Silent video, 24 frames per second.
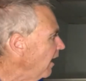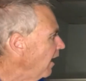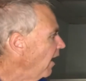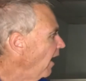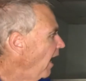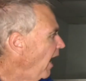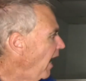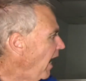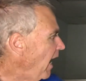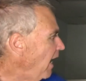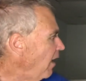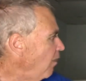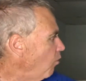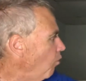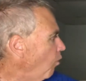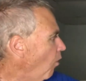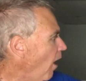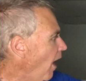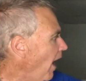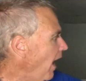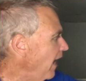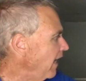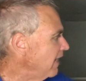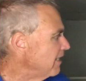hey,
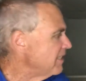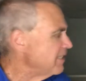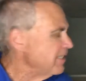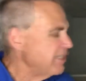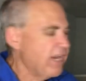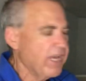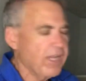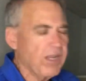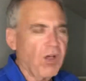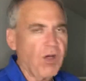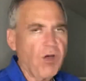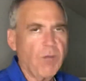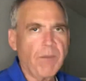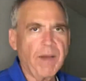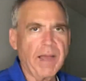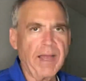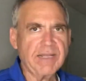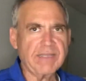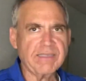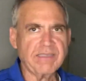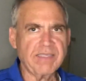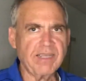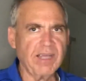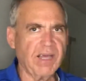y is not all by
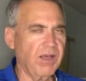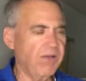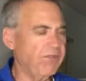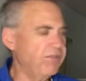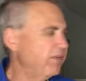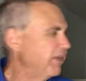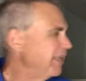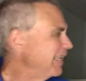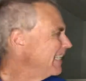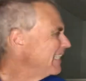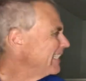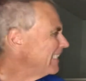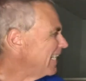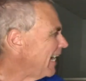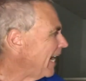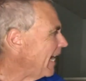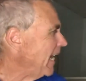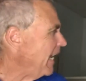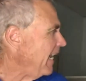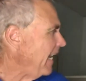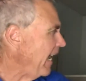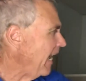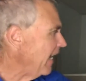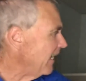itself. It's got an
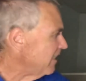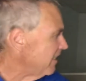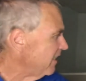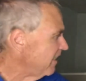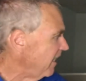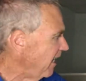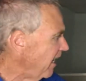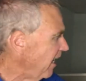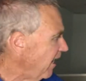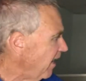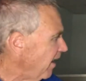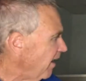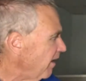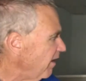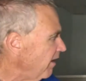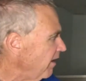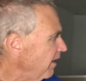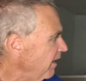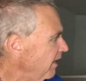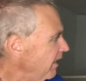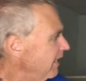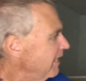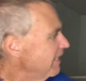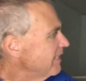x there,
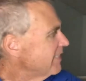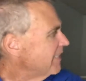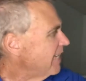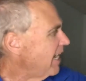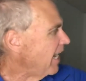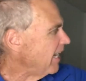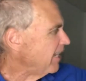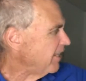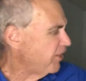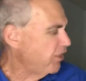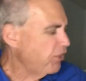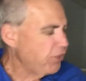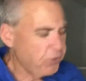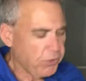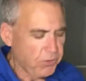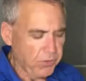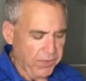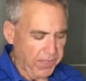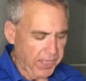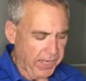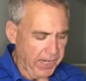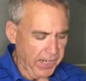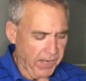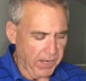it's got 2
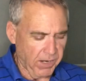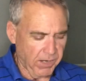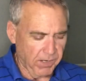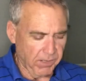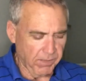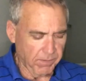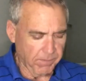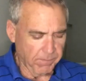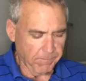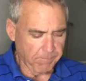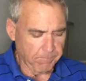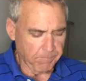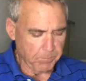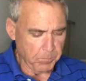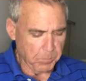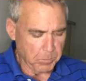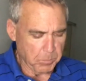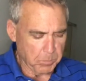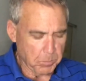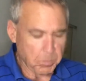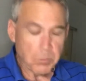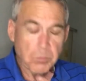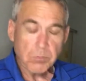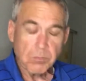there.
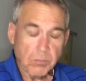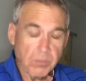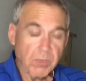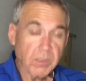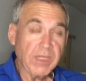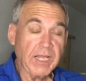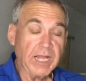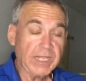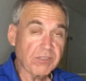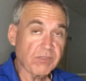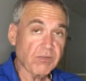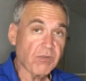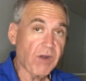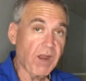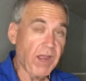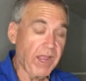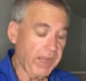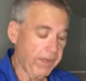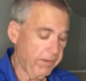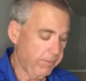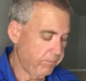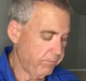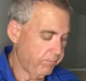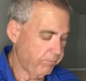That's right.
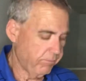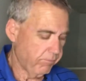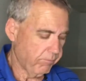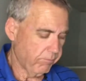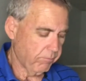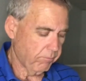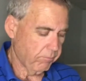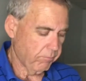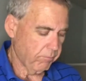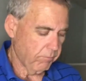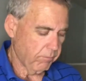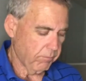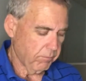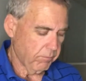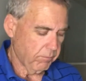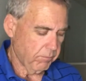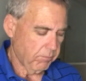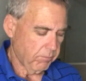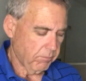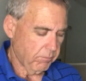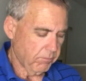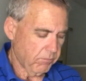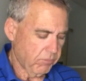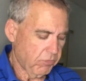
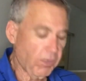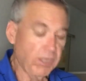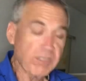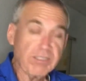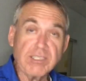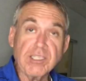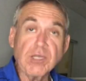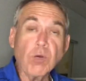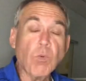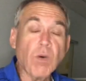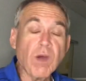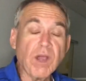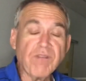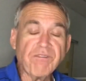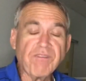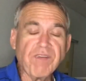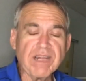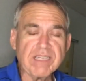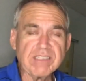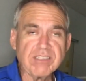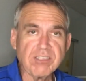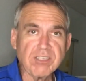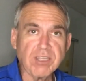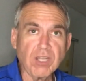So I still want to find
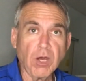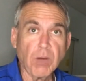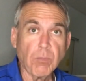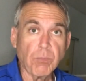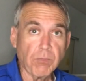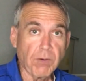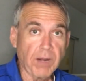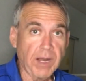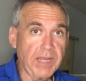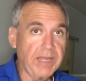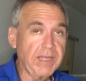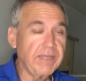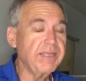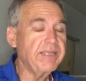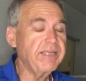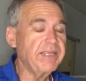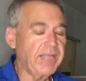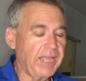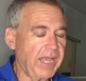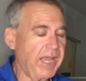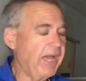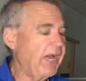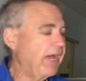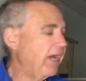slope, right?
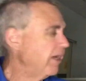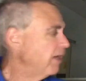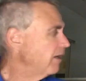Yeah.